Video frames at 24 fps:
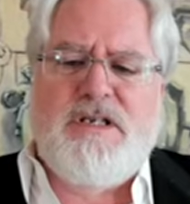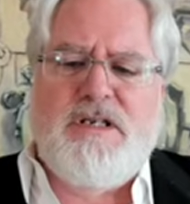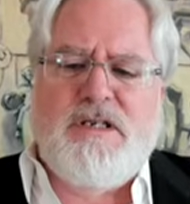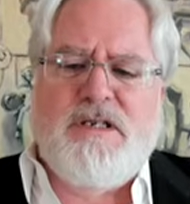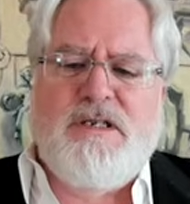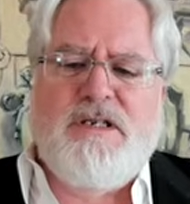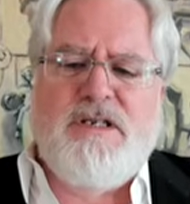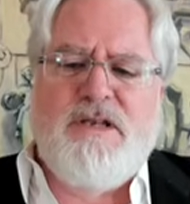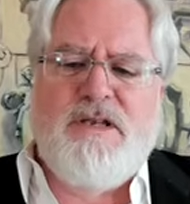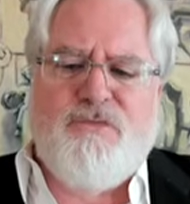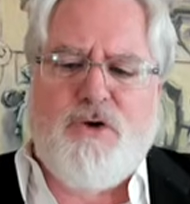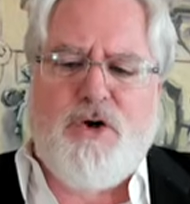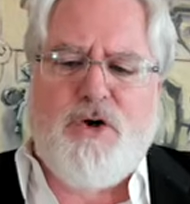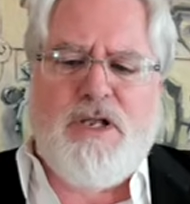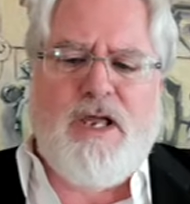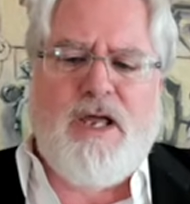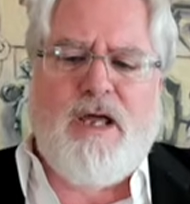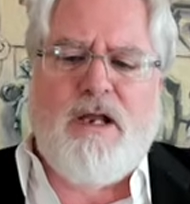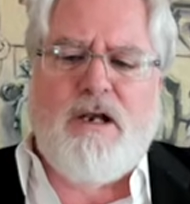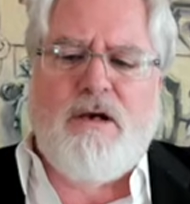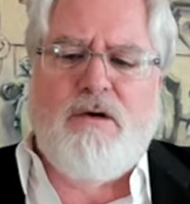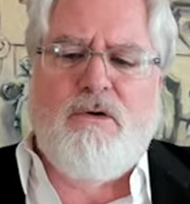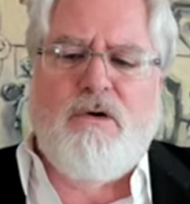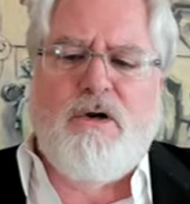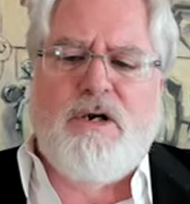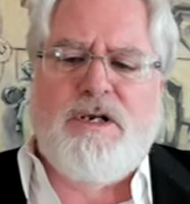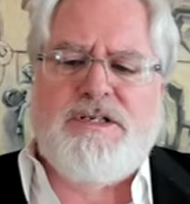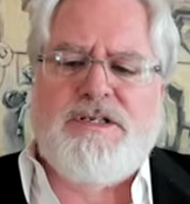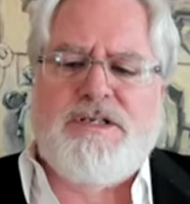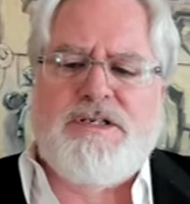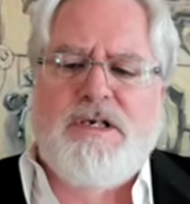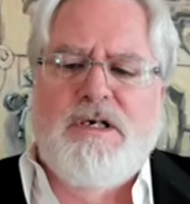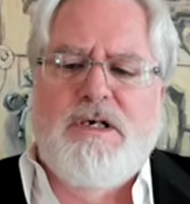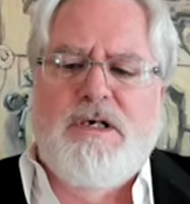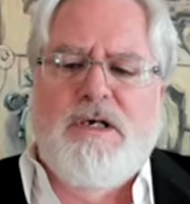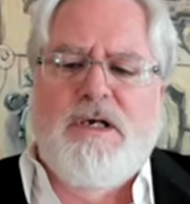different
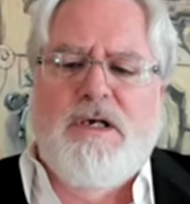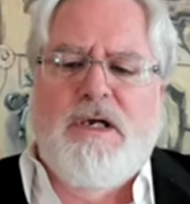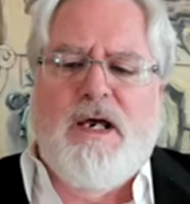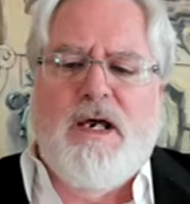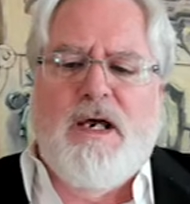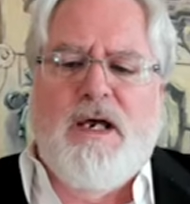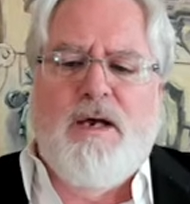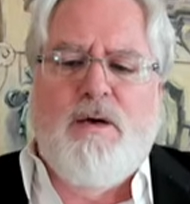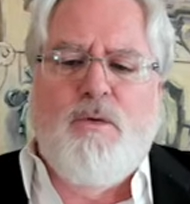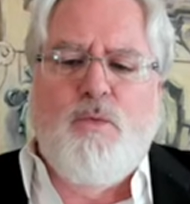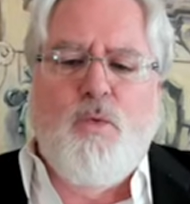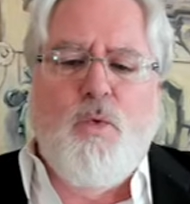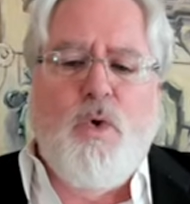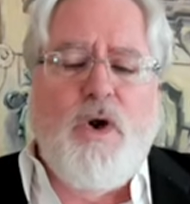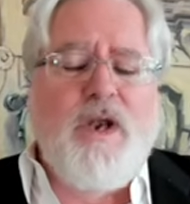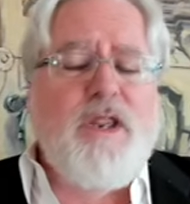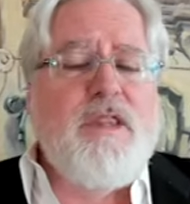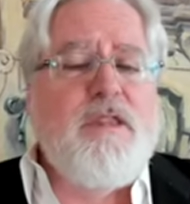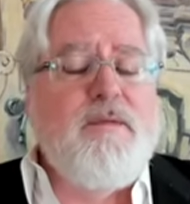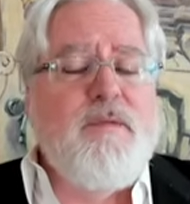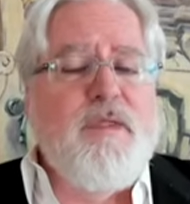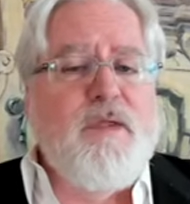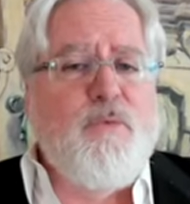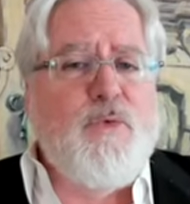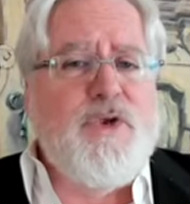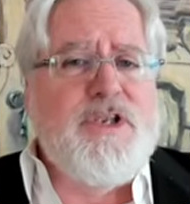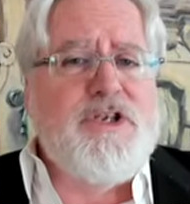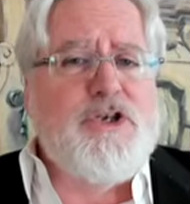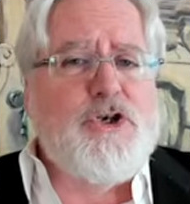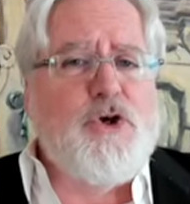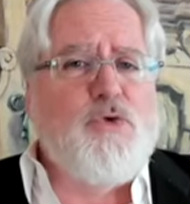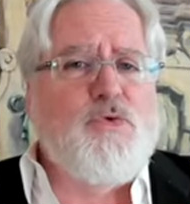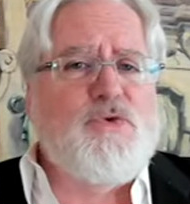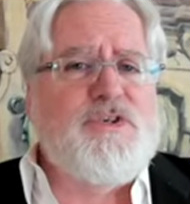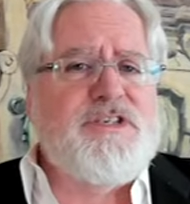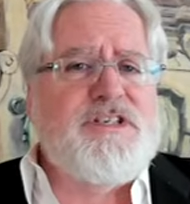categories. One of them that we
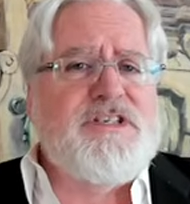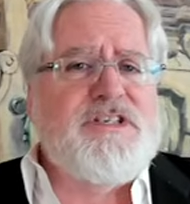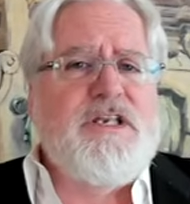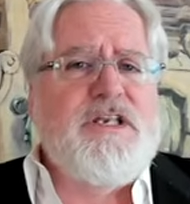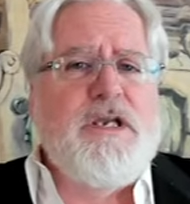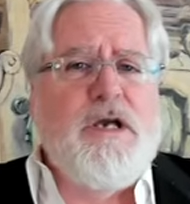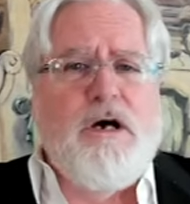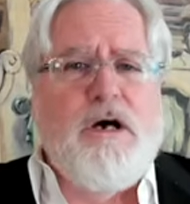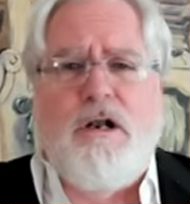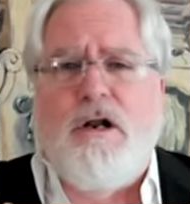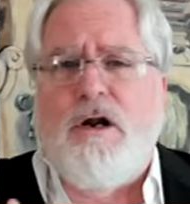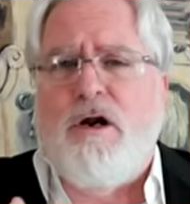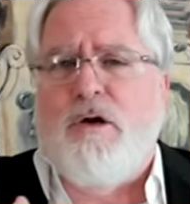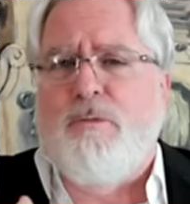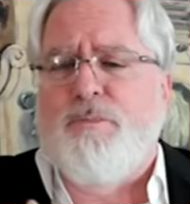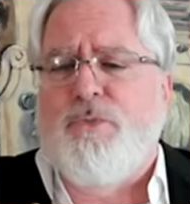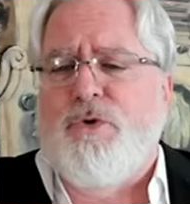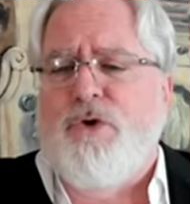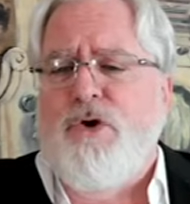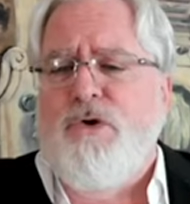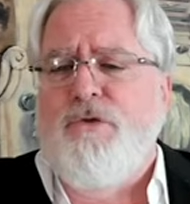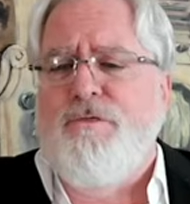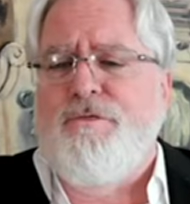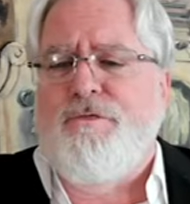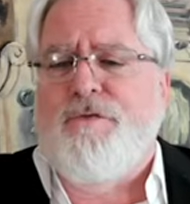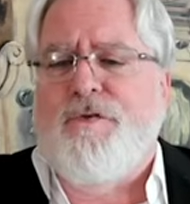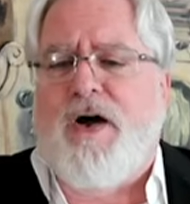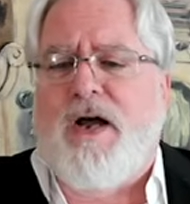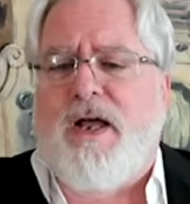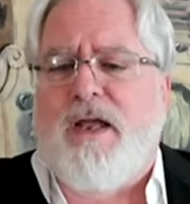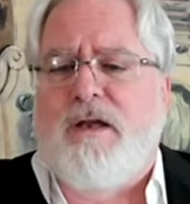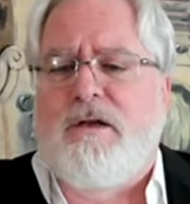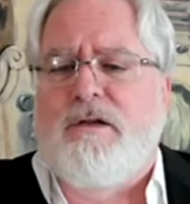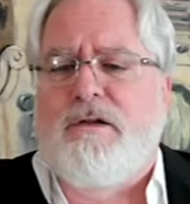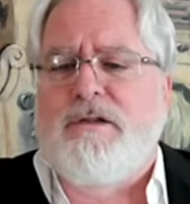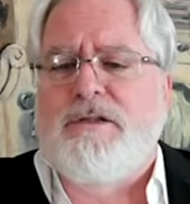don't see on our
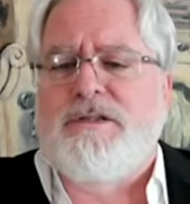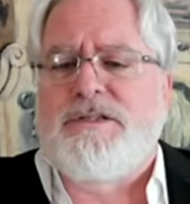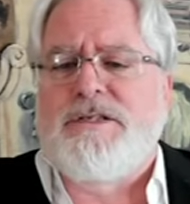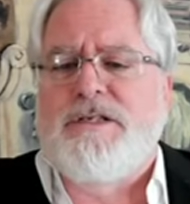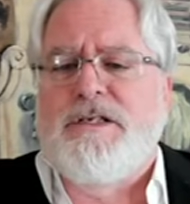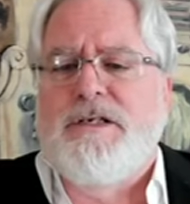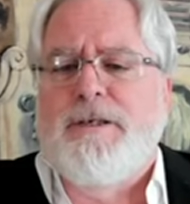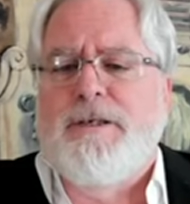profiles